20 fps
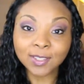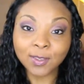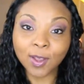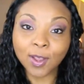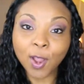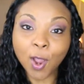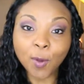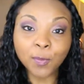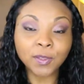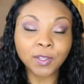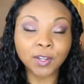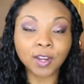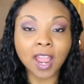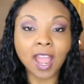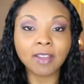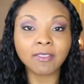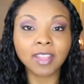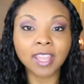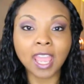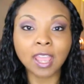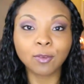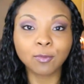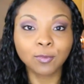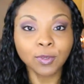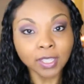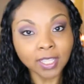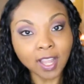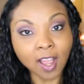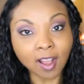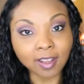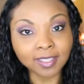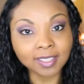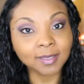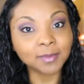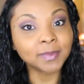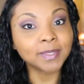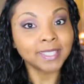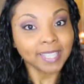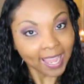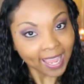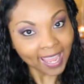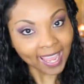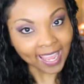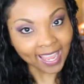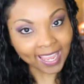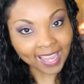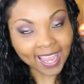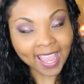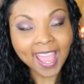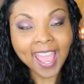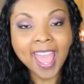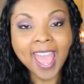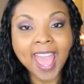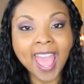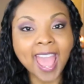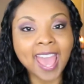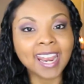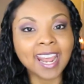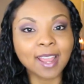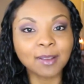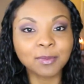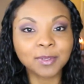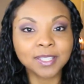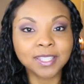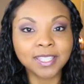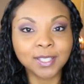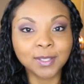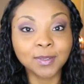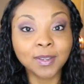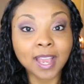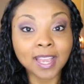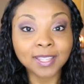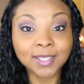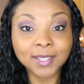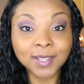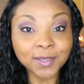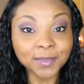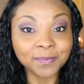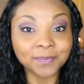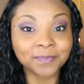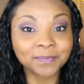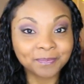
I hope that you're having a really awesome day, and I will see you guys soon.